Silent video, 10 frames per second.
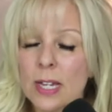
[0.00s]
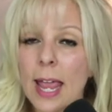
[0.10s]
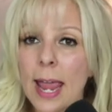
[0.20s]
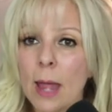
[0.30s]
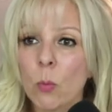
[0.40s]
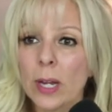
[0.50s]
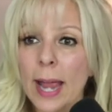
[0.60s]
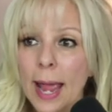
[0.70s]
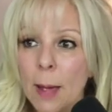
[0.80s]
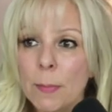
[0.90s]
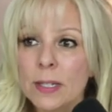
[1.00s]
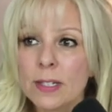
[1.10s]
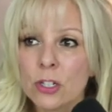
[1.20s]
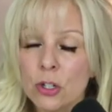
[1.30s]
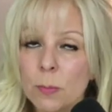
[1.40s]
And what
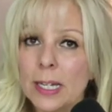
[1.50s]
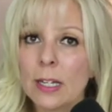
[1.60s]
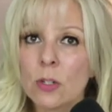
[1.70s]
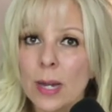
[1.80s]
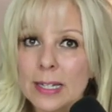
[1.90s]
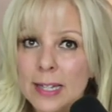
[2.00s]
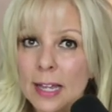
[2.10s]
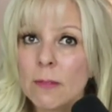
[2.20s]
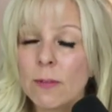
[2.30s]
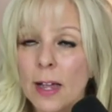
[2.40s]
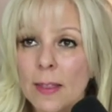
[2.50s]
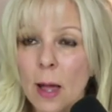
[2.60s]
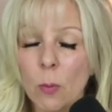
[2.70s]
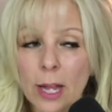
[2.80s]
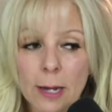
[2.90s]
happens is you begin to identify
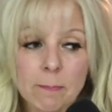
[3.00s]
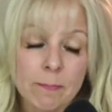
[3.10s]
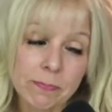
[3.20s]
that way